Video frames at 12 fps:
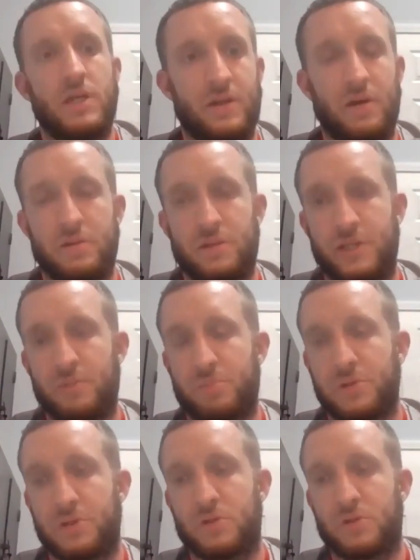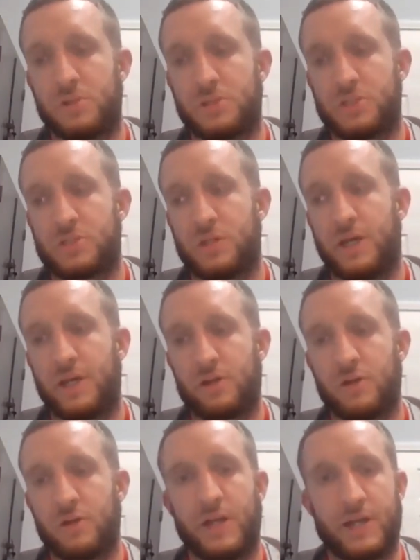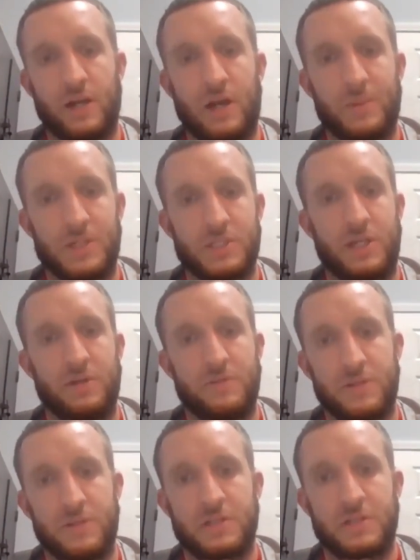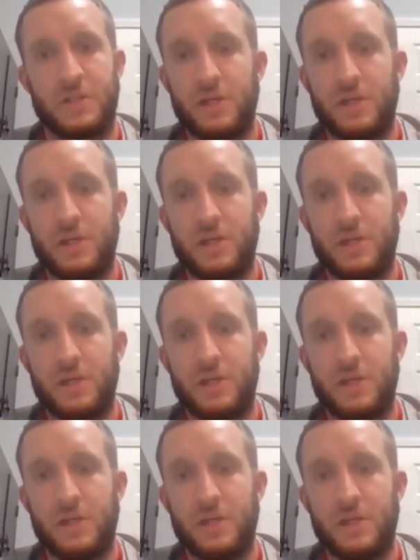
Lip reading: not to get political, but just the current economic state of things.